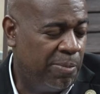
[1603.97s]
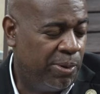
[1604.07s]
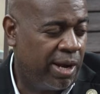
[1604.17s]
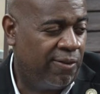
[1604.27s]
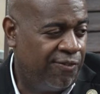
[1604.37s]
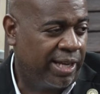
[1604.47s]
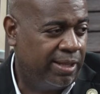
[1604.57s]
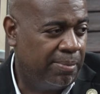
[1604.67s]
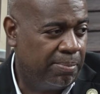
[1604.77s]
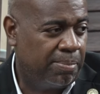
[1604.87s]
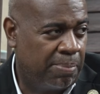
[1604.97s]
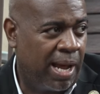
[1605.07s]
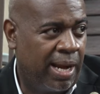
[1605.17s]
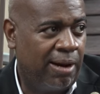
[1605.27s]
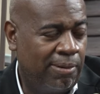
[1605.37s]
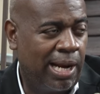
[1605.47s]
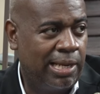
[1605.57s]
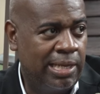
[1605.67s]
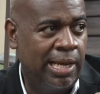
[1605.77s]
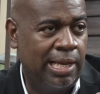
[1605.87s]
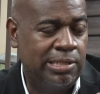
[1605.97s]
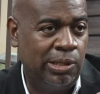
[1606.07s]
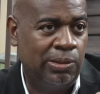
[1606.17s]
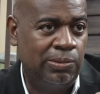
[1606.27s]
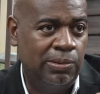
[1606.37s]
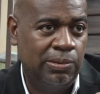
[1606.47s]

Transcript: people that are affected by that, right? Yeah, so.